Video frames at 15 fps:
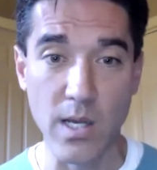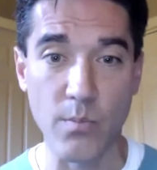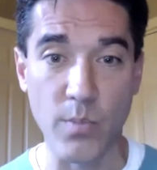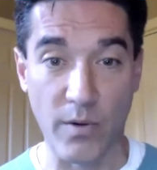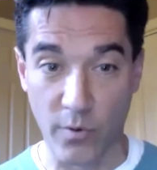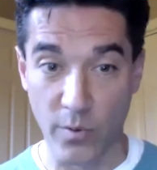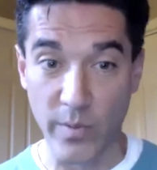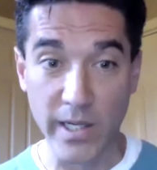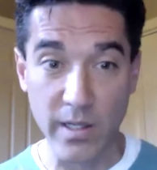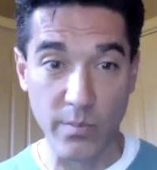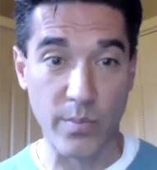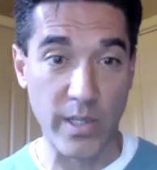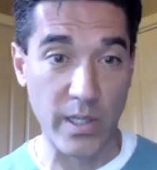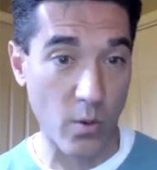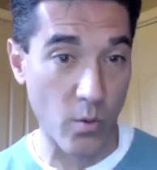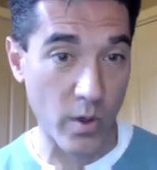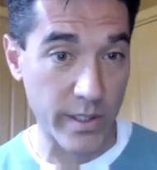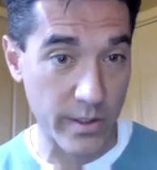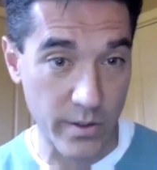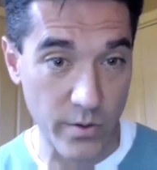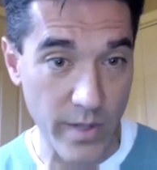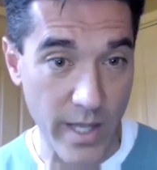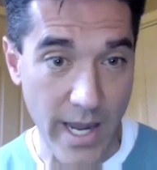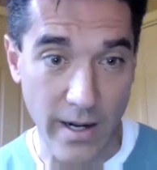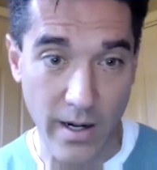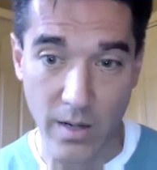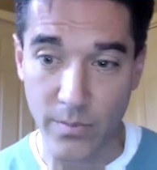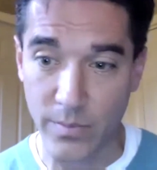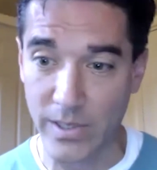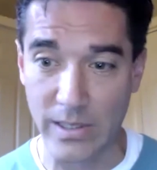But for me to be the one to do that,
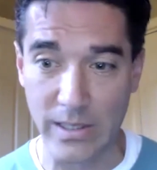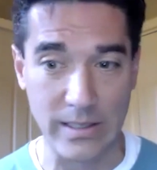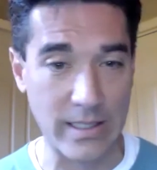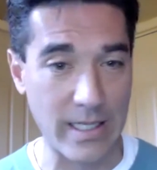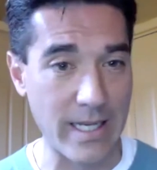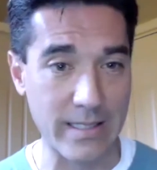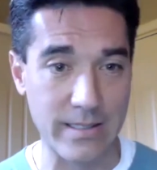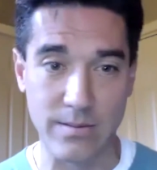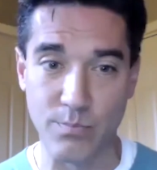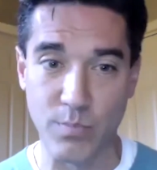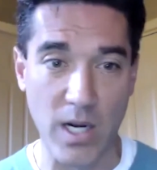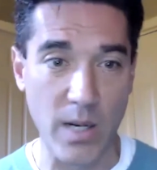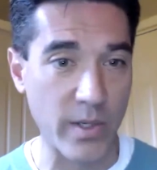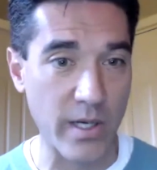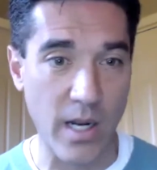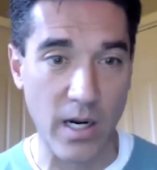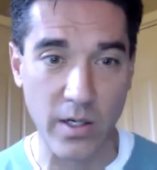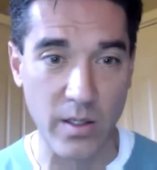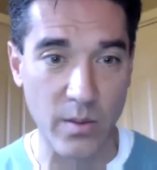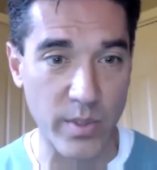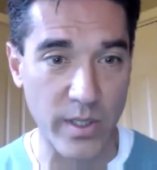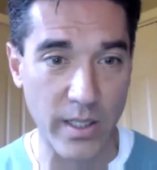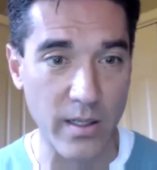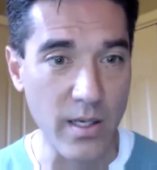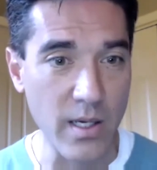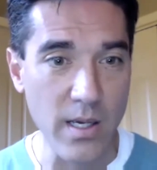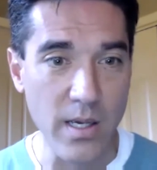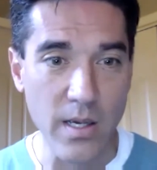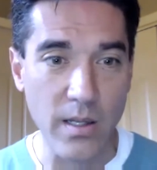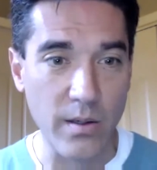I'd be like, that's probably not going to be
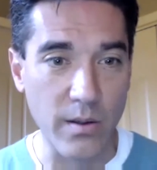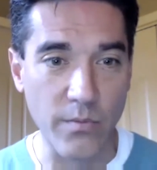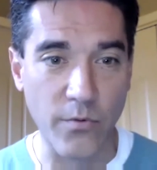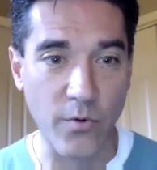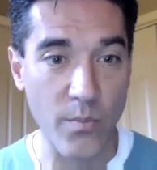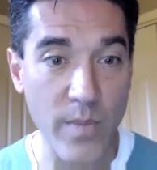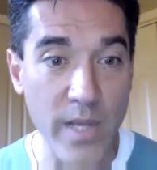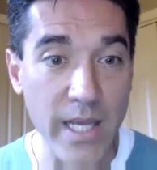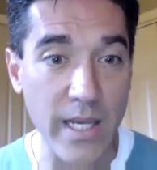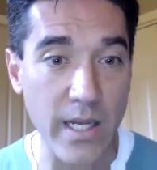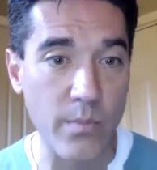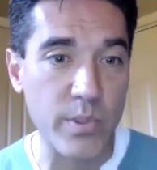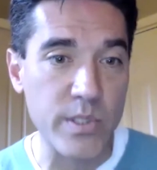for me.